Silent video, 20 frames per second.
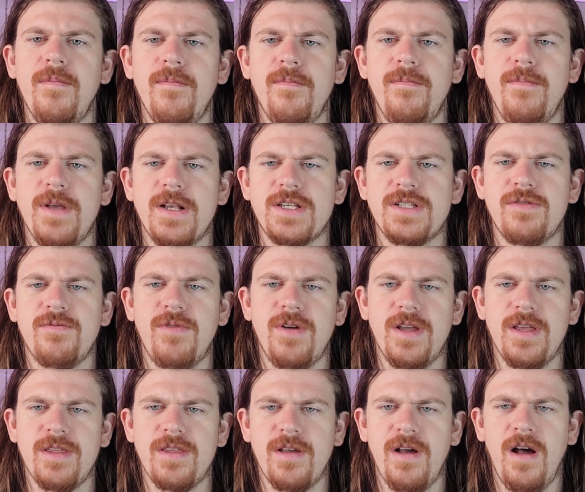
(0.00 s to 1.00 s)
mixed
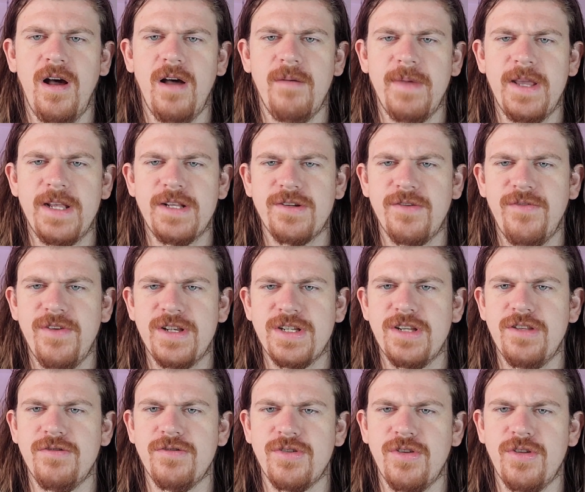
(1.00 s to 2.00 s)
with angelfish.
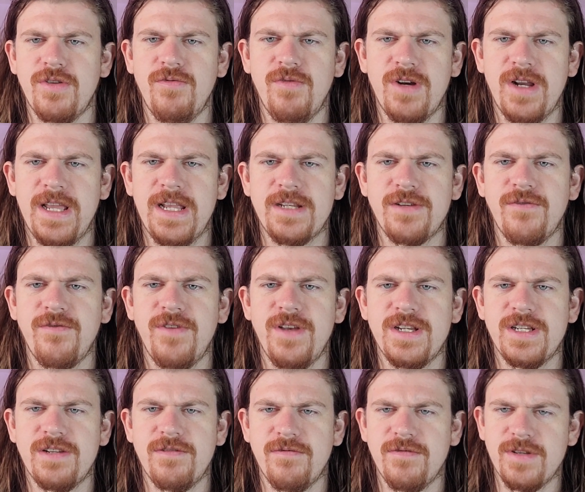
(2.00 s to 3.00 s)
And there was only one
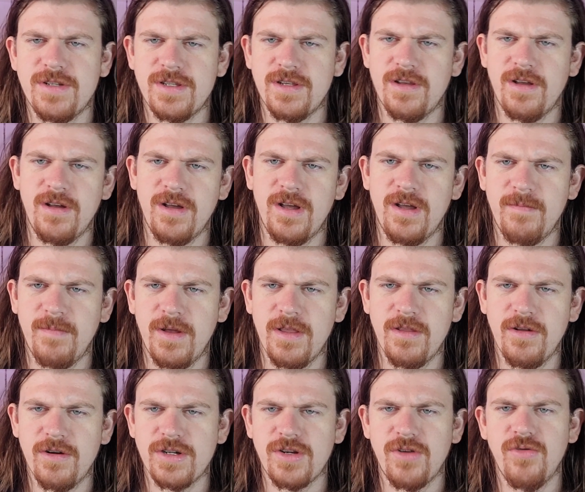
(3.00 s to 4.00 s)
angelfish. It was a
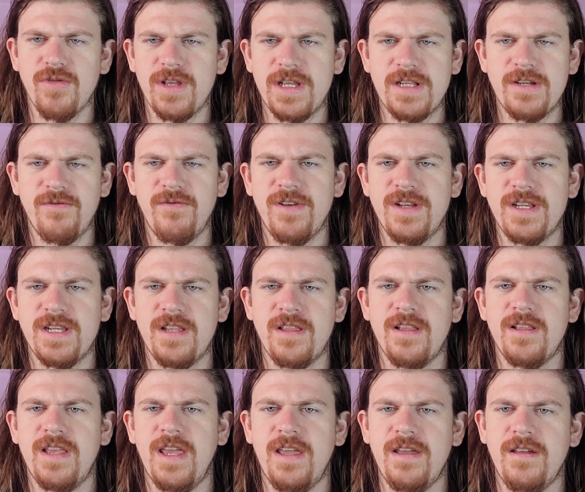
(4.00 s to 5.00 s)
large gold angelfish in
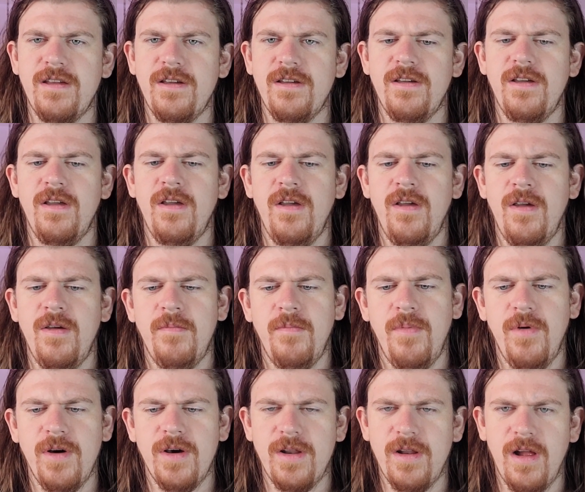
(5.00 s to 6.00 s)
the tank,
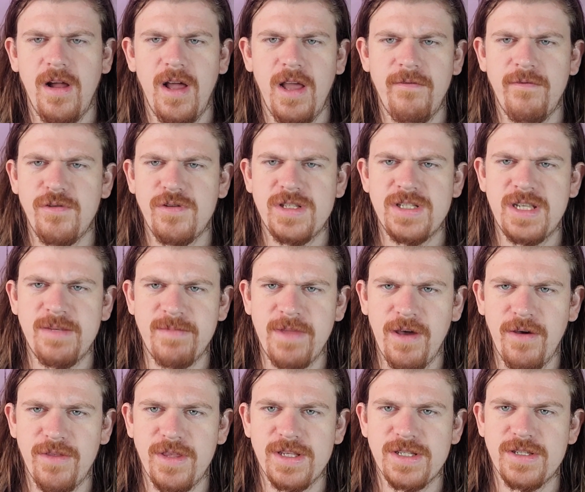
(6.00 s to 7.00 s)
but everyone seemed
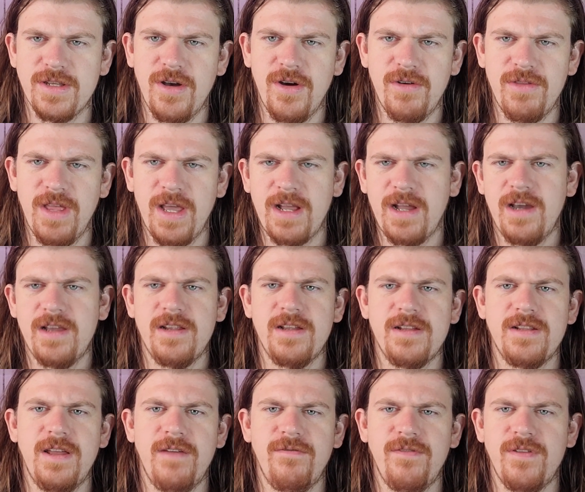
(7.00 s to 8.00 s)
healthy, so that kind
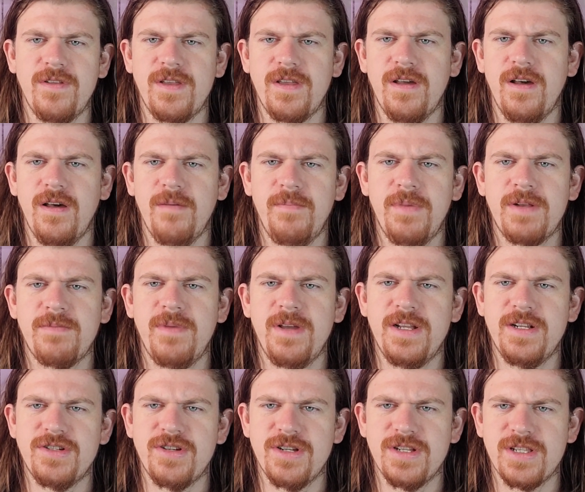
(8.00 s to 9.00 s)
of definitely piqued my
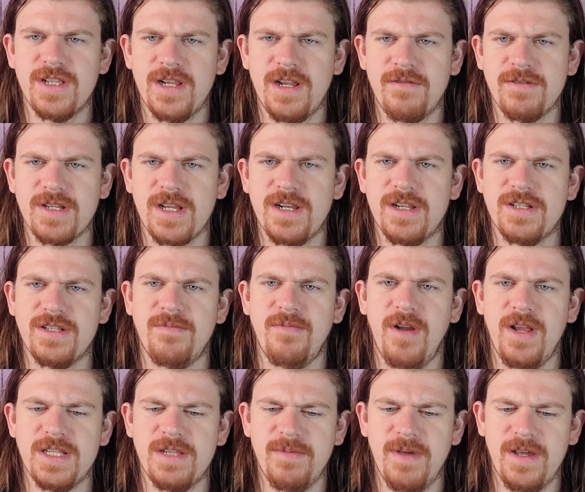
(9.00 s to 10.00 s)
interest, and I was kind of
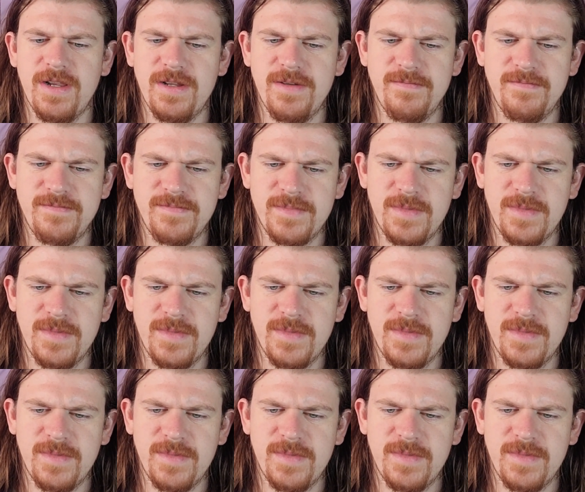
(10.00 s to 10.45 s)
surprised about it.